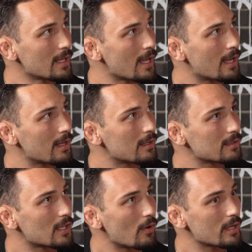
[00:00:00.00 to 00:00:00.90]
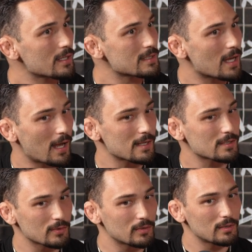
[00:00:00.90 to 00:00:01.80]
And going into high
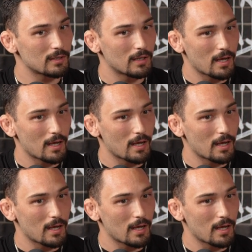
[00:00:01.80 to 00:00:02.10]
school,